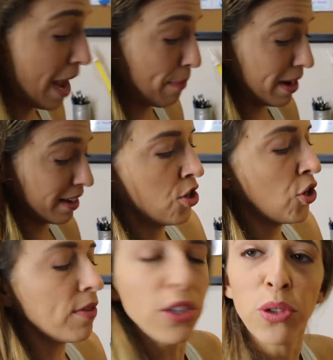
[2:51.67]
is happening?
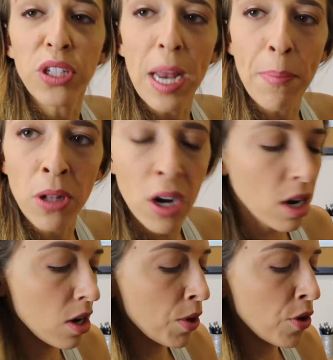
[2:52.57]
Did you ever do stapler?
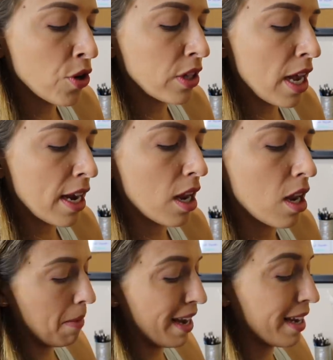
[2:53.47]
Where you just like,
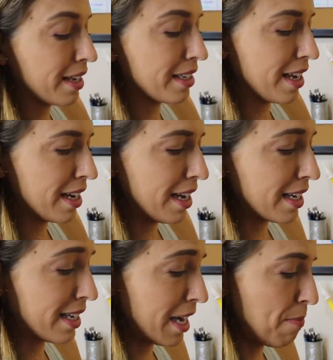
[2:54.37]
make a design out
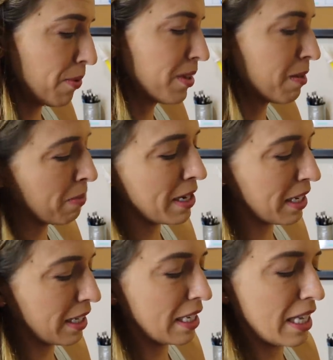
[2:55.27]
of staples?
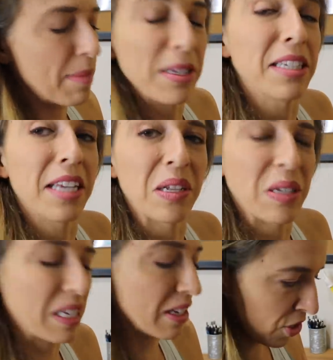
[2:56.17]
Basically as lame as it
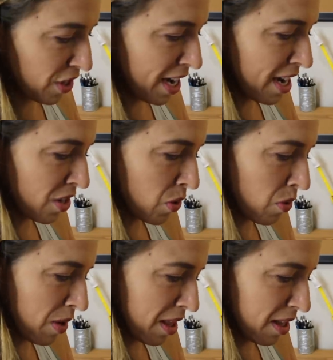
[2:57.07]
sounds. But you can't do
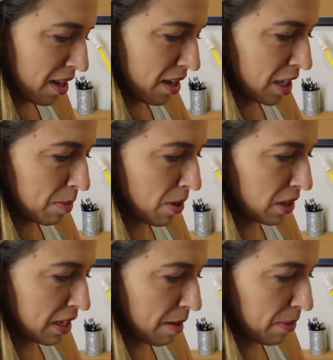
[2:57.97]
it with a
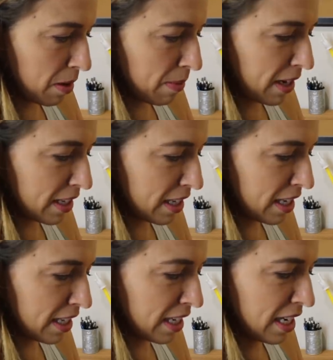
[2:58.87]
small stapler because it
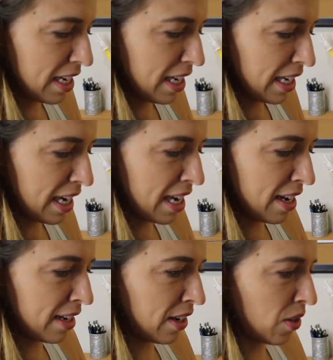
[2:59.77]
doesn't,
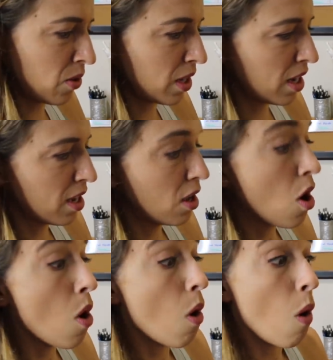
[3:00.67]
can't, it can only,
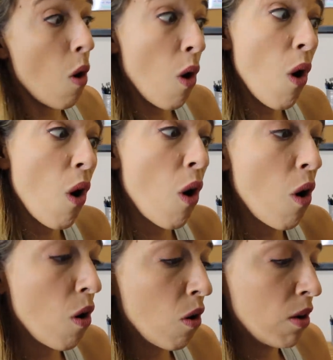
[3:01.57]

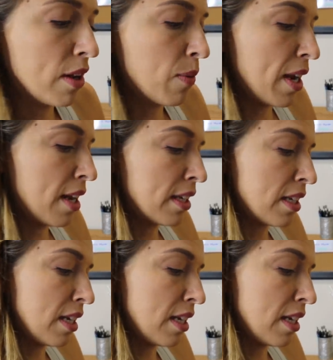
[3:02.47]
oh. Wait, it's a